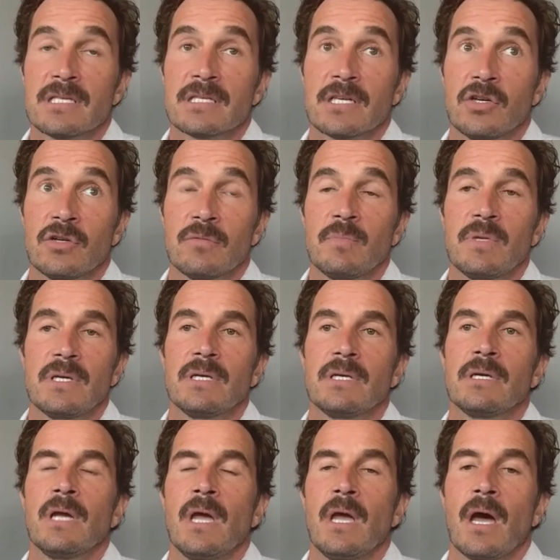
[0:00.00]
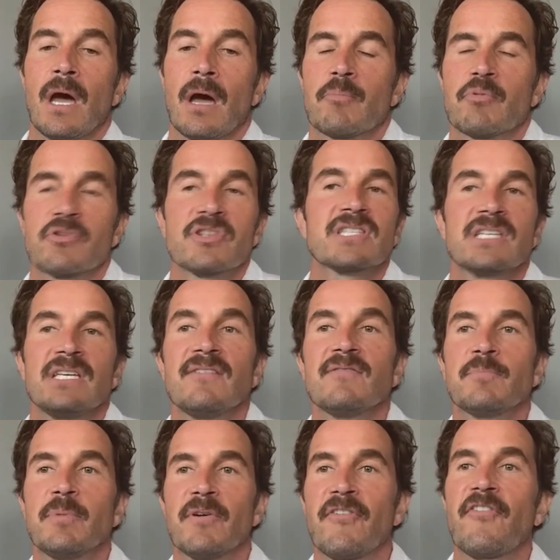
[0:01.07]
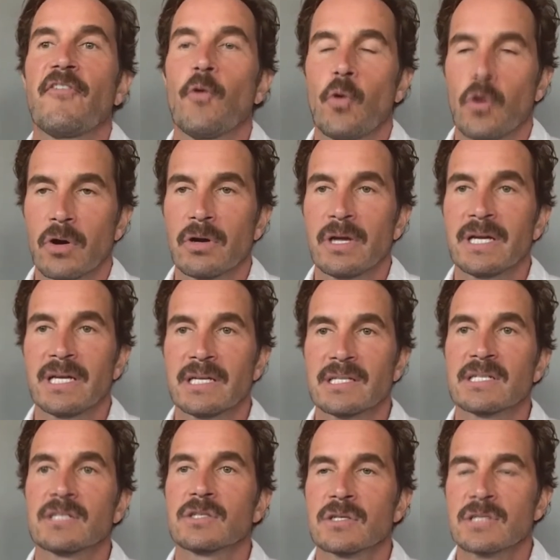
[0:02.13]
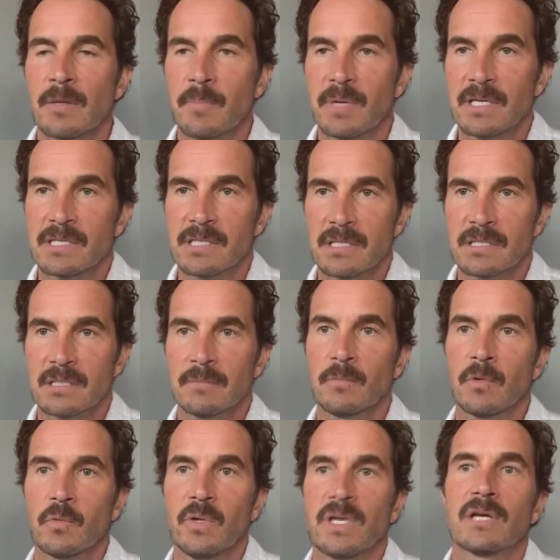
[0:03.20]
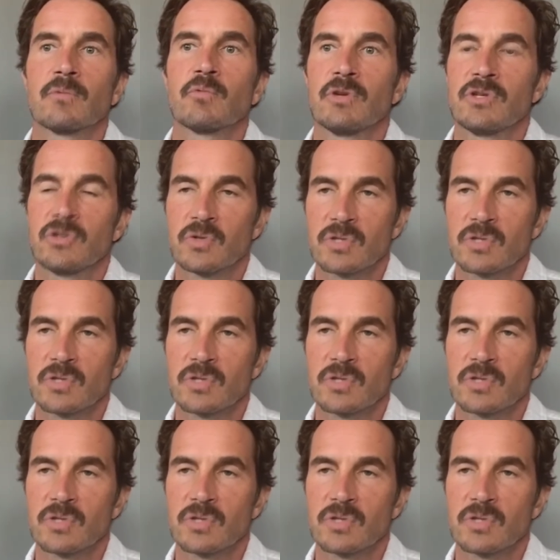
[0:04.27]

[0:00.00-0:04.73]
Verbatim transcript: can be uh, perceived before it gets into somebody's system, we can reduce